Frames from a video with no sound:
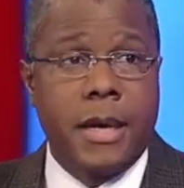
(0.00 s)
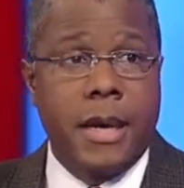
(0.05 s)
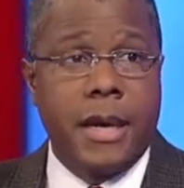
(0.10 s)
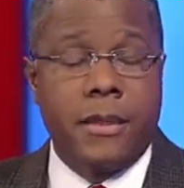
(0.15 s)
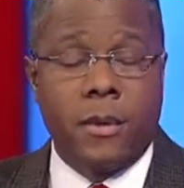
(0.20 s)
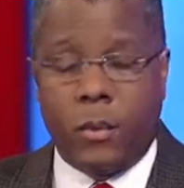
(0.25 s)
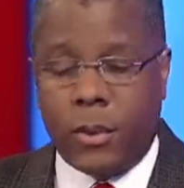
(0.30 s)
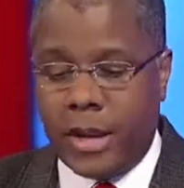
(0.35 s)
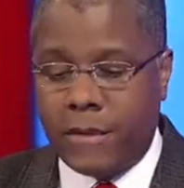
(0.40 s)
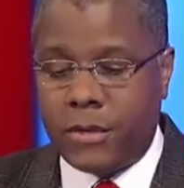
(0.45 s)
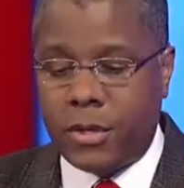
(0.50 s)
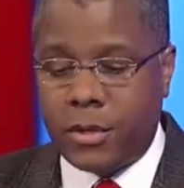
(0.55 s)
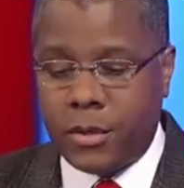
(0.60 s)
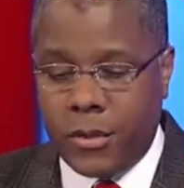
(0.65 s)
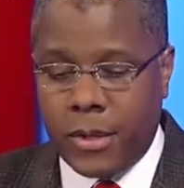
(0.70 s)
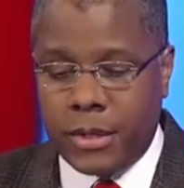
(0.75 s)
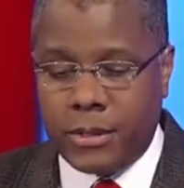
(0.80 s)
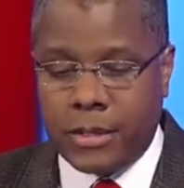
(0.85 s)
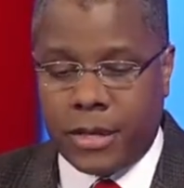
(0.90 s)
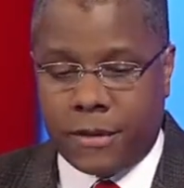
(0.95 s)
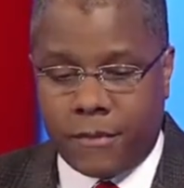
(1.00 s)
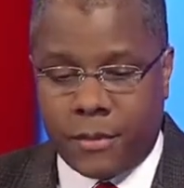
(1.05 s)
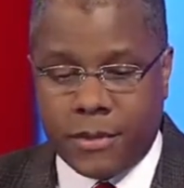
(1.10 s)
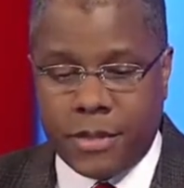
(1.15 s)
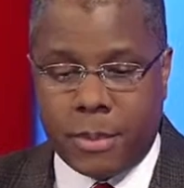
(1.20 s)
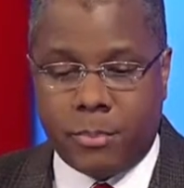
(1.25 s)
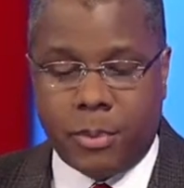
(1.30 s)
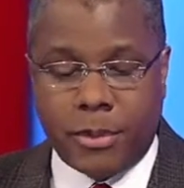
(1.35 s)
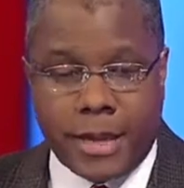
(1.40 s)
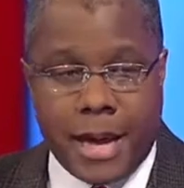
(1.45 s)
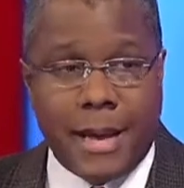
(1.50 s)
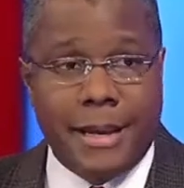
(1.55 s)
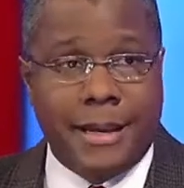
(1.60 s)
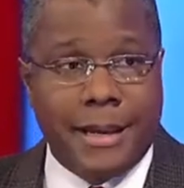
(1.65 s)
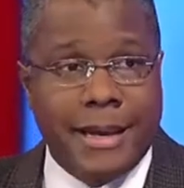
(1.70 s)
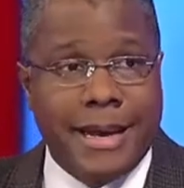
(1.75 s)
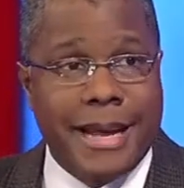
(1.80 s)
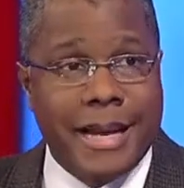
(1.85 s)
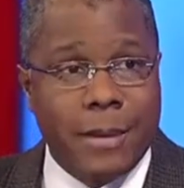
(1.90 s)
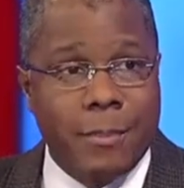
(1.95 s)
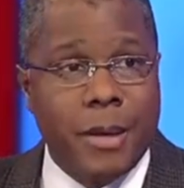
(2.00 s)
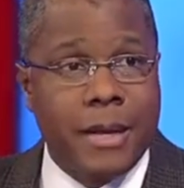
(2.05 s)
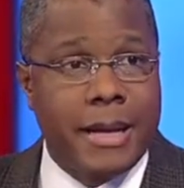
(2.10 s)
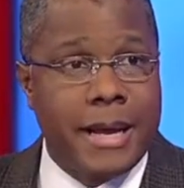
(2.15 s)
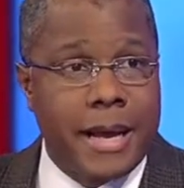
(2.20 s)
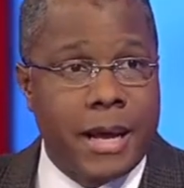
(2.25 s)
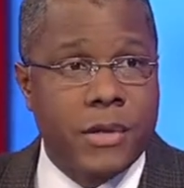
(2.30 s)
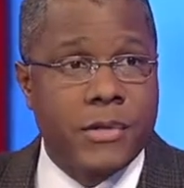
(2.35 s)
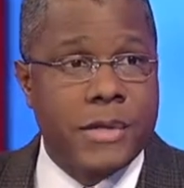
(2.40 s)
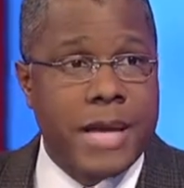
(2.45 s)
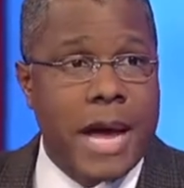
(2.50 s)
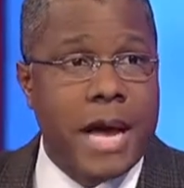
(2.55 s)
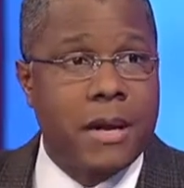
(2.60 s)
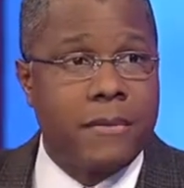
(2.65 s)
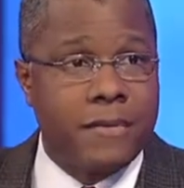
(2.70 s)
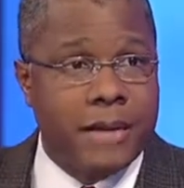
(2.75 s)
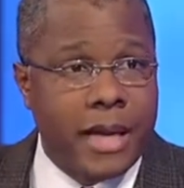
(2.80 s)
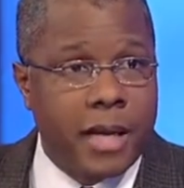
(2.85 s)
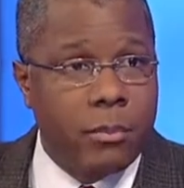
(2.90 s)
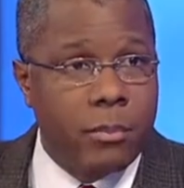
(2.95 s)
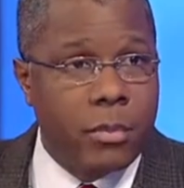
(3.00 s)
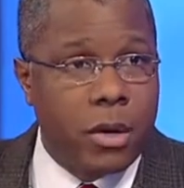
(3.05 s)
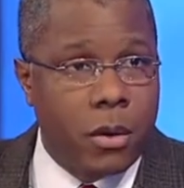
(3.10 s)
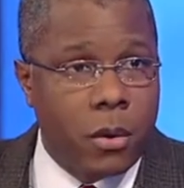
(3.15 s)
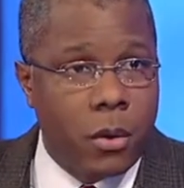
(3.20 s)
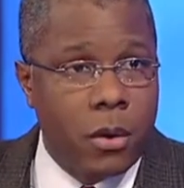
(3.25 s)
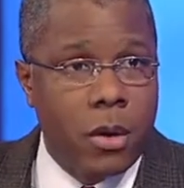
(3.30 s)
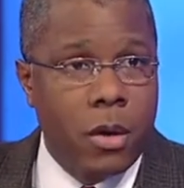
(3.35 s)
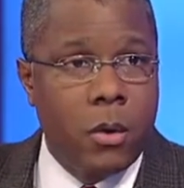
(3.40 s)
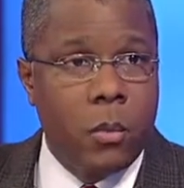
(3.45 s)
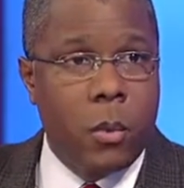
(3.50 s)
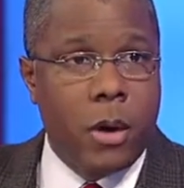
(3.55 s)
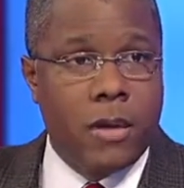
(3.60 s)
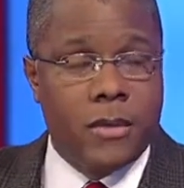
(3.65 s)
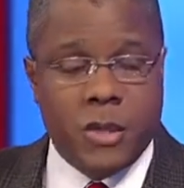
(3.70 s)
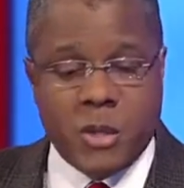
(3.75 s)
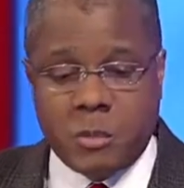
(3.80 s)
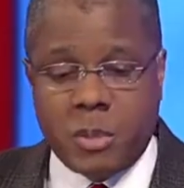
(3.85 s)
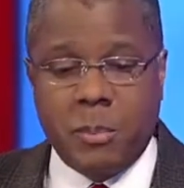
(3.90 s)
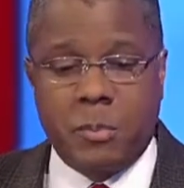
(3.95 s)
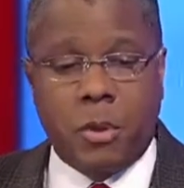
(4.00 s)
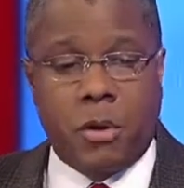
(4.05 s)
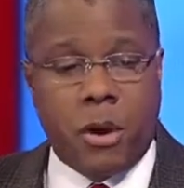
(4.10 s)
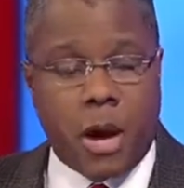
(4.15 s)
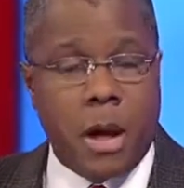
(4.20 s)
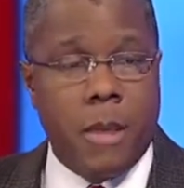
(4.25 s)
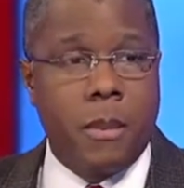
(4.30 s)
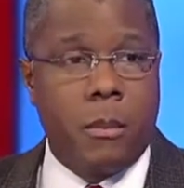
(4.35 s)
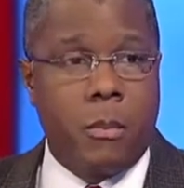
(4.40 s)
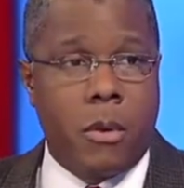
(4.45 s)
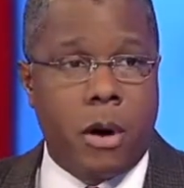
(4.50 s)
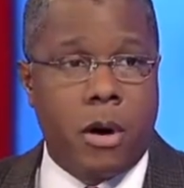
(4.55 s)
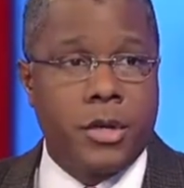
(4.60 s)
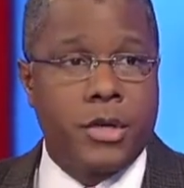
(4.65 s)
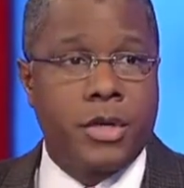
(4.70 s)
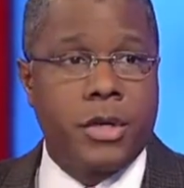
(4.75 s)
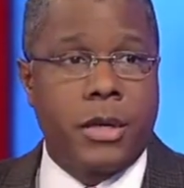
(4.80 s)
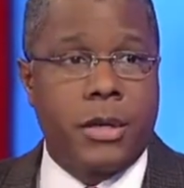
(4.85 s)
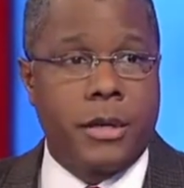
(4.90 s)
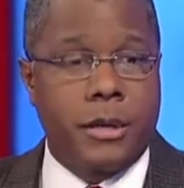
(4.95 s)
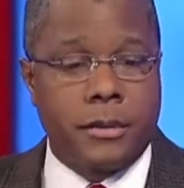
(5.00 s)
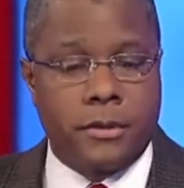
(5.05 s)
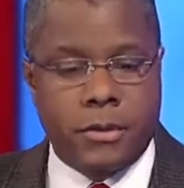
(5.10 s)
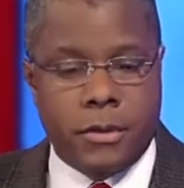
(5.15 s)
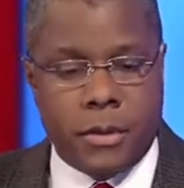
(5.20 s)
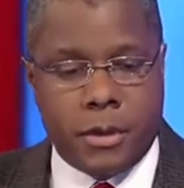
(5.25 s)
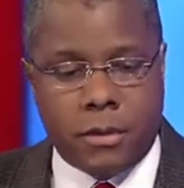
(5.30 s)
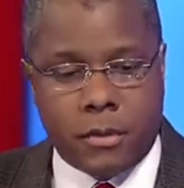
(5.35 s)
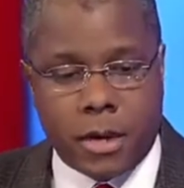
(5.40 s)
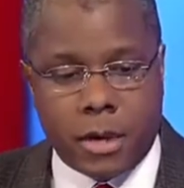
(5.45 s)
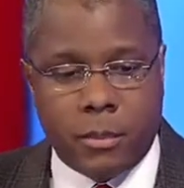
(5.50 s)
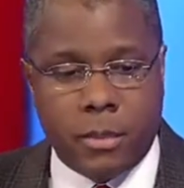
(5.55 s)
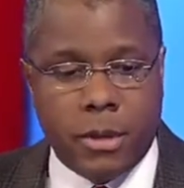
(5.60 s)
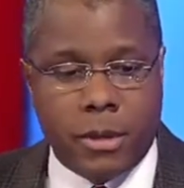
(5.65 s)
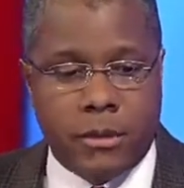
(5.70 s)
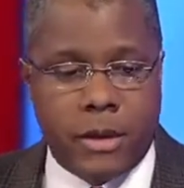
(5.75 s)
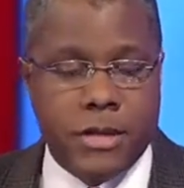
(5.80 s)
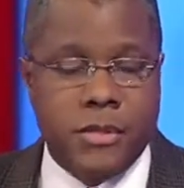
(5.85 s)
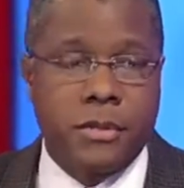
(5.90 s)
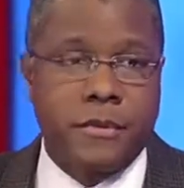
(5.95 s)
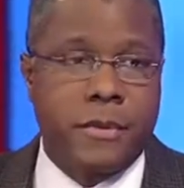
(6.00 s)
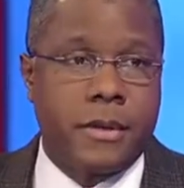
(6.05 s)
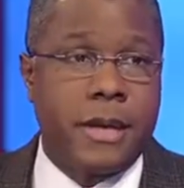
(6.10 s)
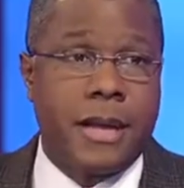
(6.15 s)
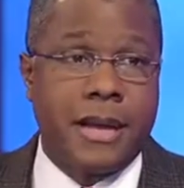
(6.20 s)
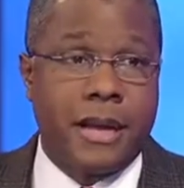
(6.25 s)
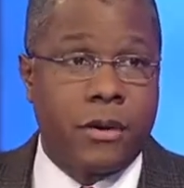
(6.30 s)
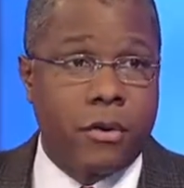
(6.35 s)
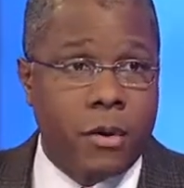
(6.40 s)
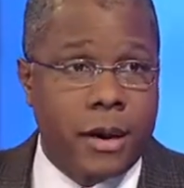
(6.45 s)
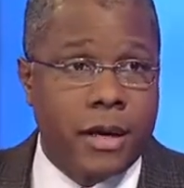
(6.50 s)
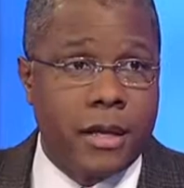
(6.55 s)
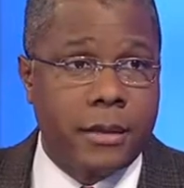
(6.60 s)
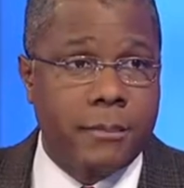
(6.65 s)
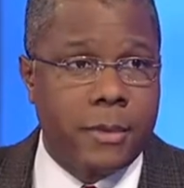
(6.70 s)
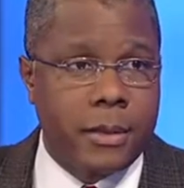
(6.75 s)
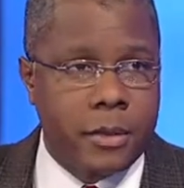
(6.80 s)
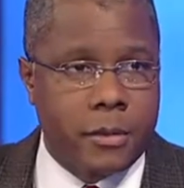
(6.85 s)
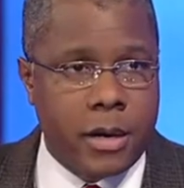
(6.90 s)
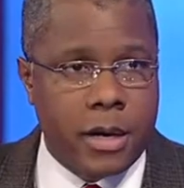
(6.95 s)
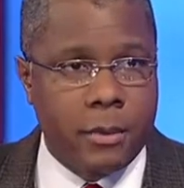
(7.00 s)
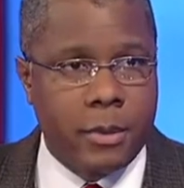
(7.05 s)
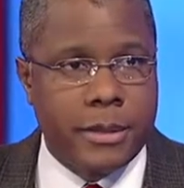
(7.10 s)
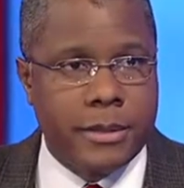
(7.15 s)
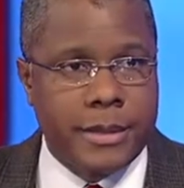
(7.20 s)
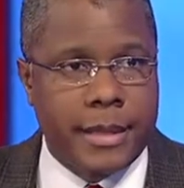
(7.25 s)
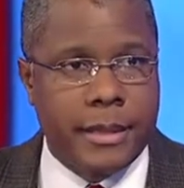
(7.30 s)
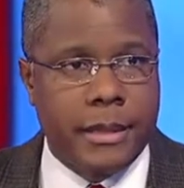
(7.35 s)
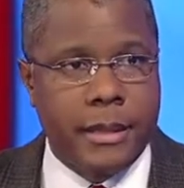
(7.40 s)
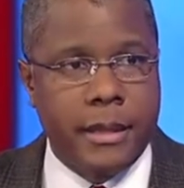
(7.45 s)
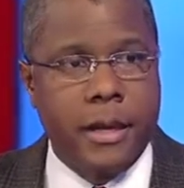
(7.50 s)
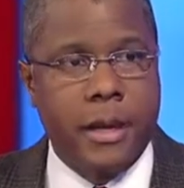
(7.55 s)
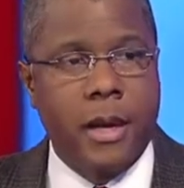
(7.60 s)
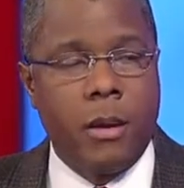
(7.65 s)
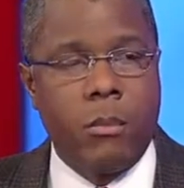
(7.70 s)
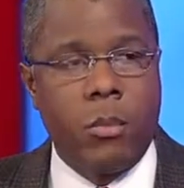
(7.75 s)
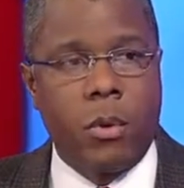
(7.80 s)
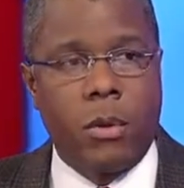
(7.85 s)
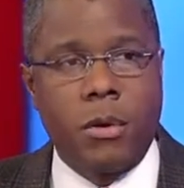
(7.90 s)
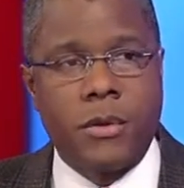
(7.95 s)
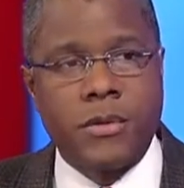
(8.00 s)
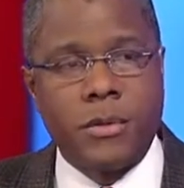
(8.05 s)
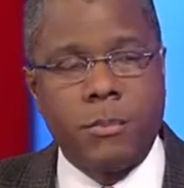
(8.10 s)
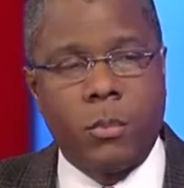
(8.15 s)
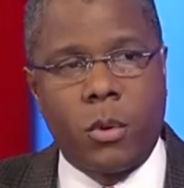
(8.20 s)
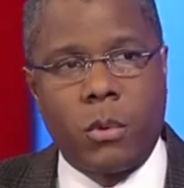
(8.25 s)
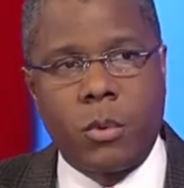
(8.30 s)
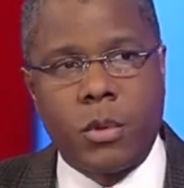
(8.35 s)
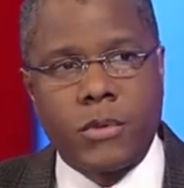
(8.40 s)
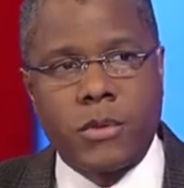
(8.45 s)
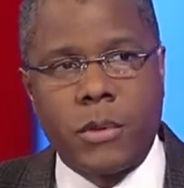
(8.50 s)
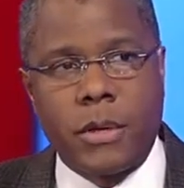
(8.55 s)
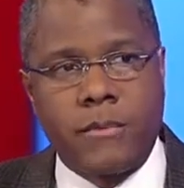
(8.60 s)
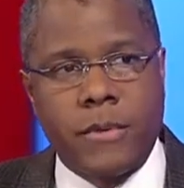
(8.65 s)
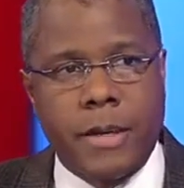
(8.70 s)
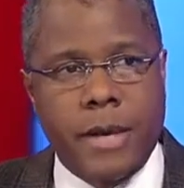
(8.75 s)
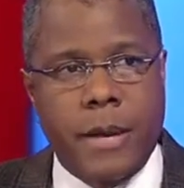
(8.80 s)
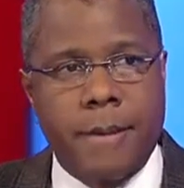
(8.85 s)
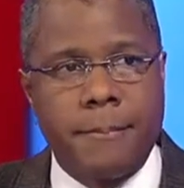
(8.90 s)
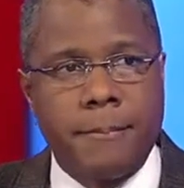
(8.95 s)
and that we have to do things like, for example, not let anybody else out of Gitmo while these people are on the march, and incredibly aggressive and incredibly deadly, more and more so every day.